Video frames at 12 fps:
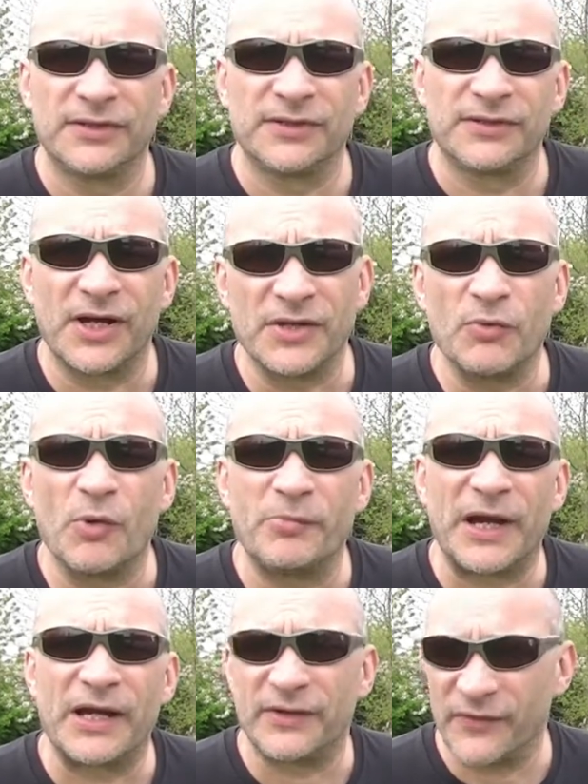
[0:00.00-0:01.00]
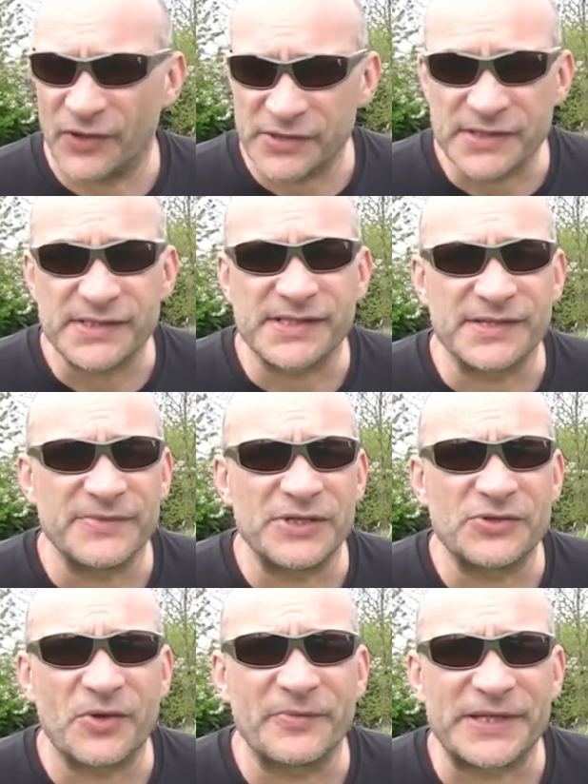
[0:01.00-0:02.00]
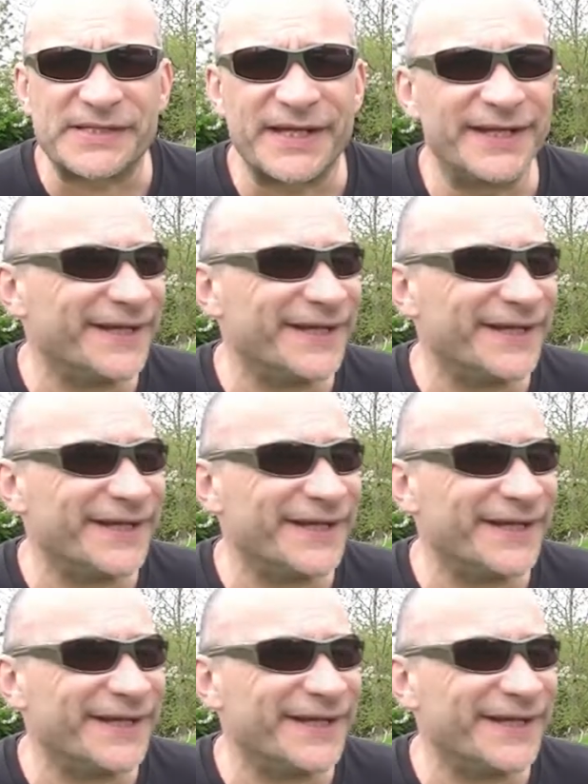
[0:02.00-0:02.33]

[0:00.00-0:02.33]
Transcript: only one pair of eyes to see me drop this in.